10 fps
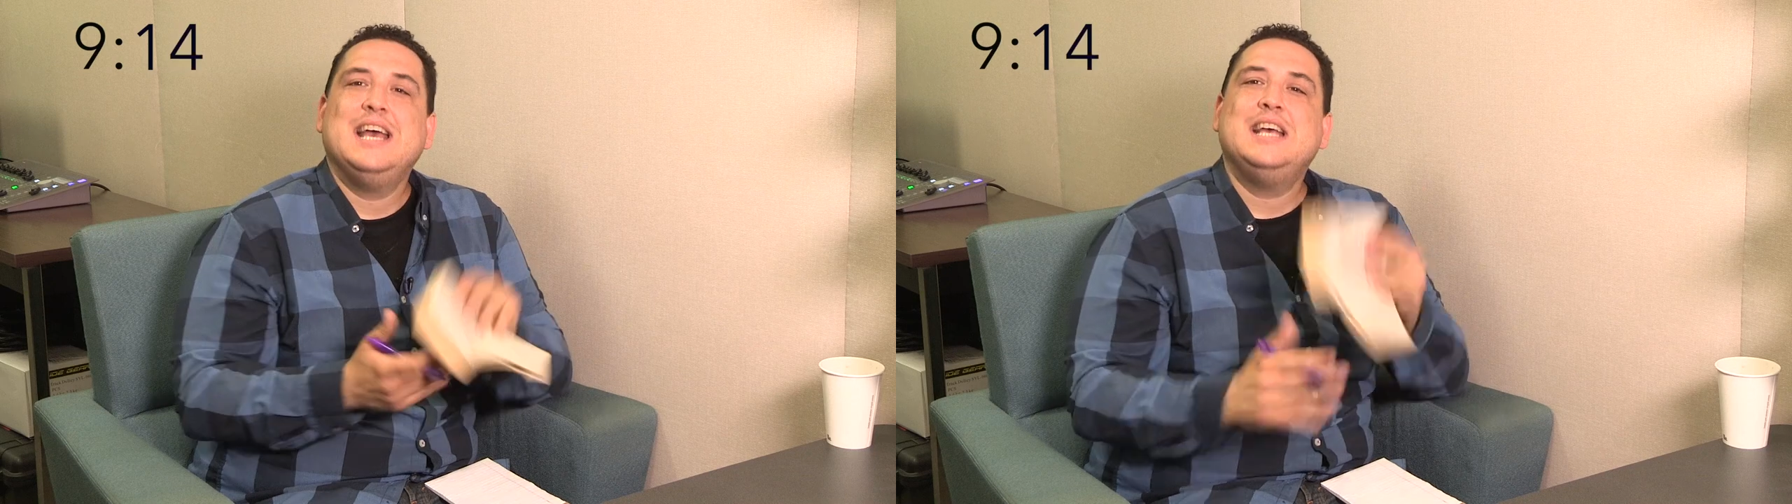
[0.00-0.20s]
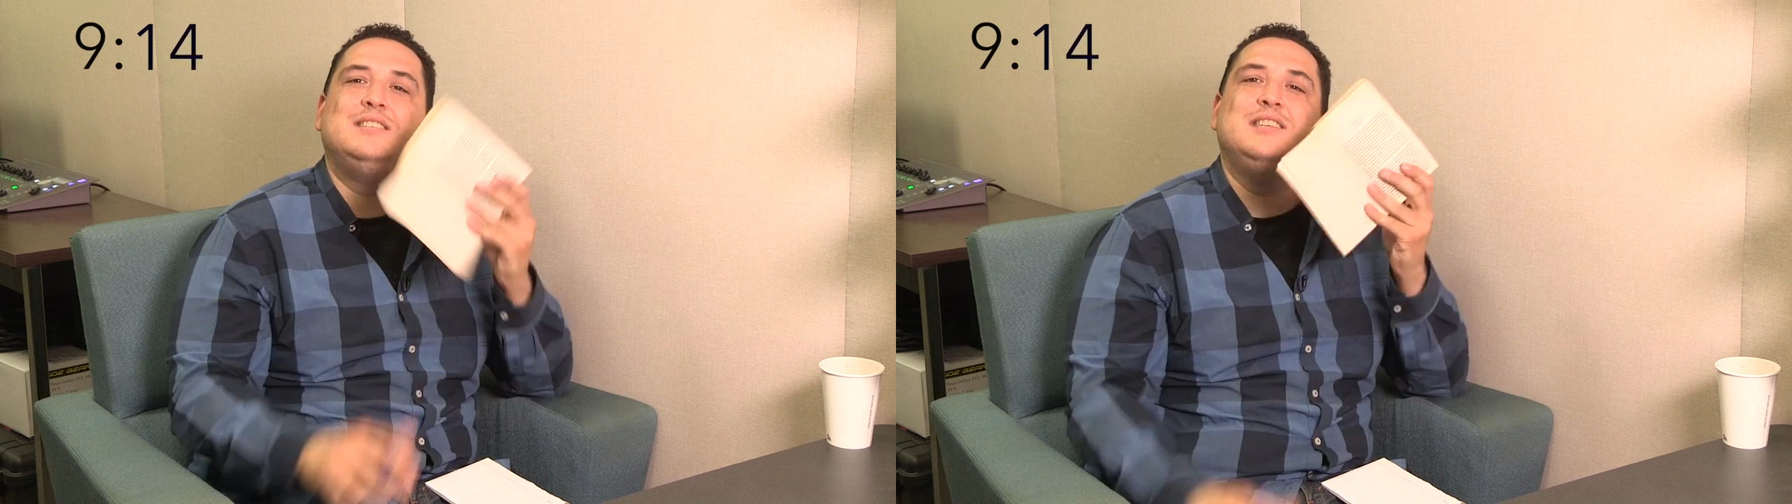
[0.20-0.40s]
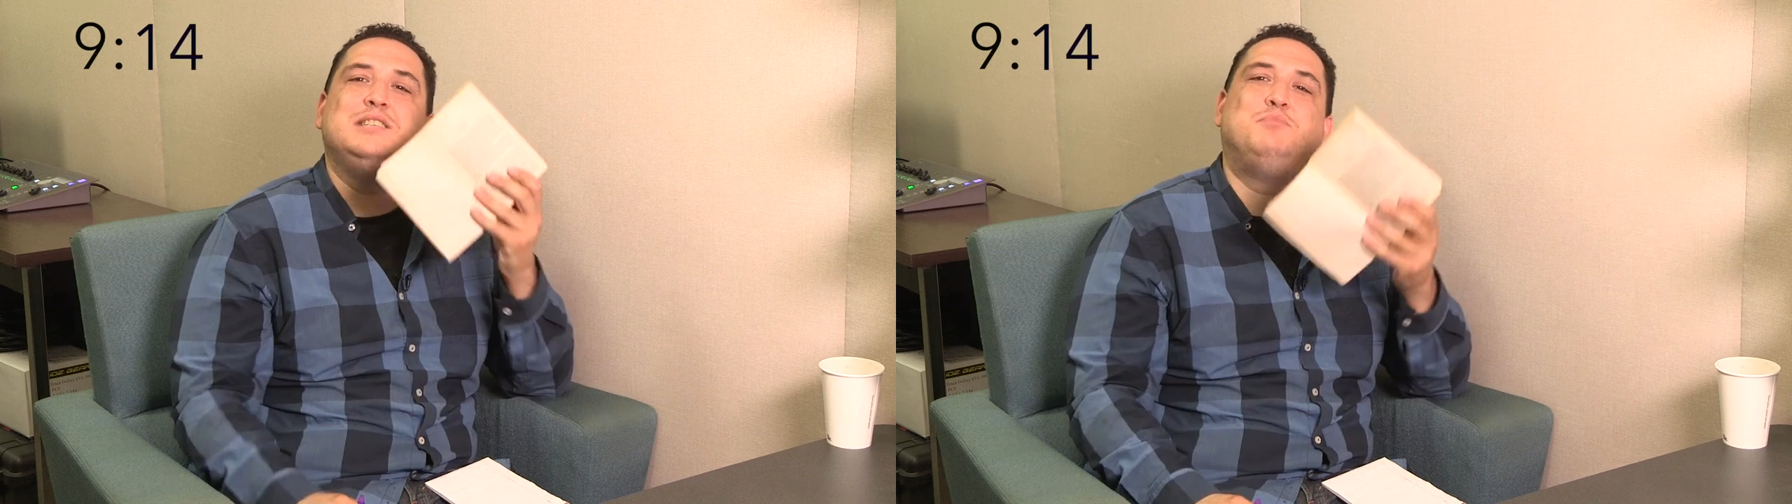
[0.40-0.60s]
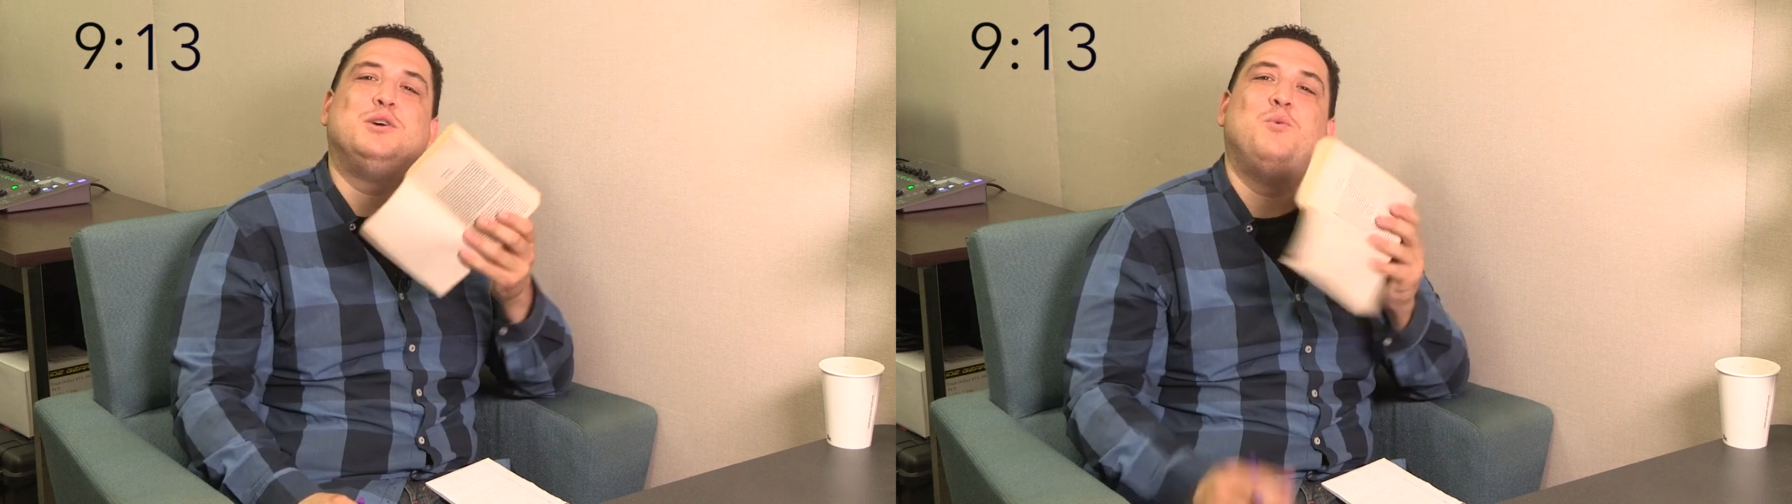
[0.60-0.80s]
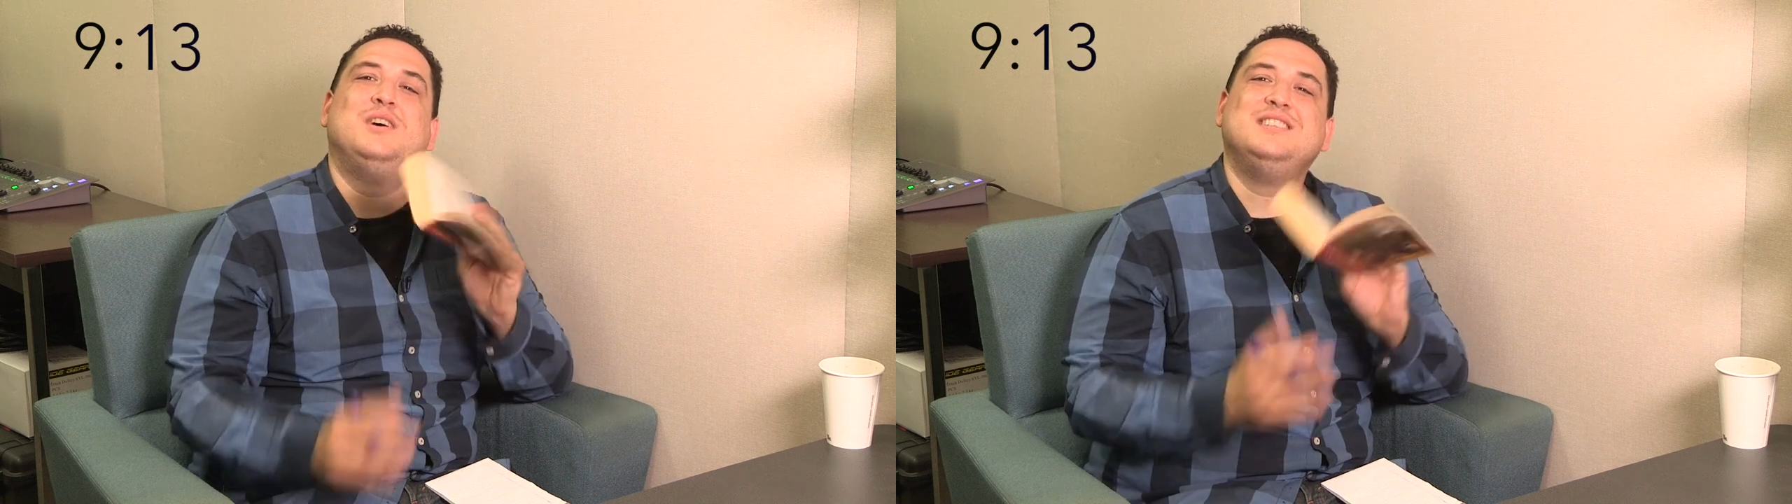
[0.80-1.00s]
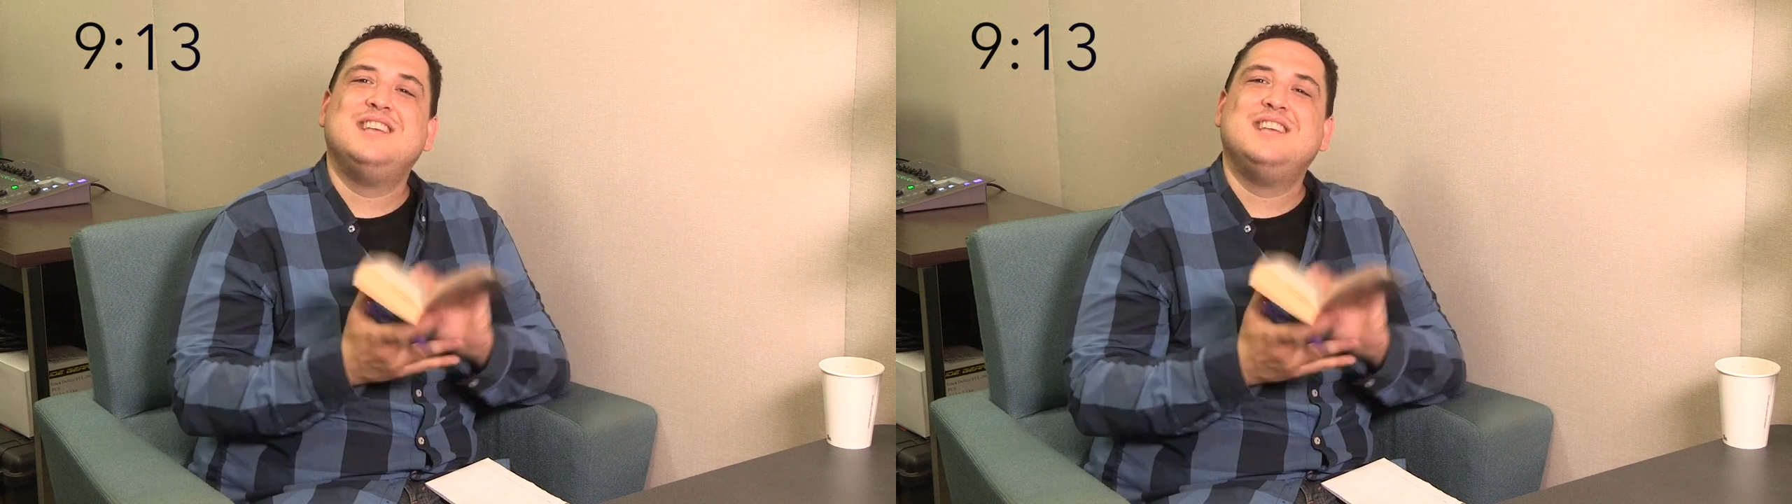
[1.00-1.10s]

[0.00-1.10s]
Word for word: Is this book one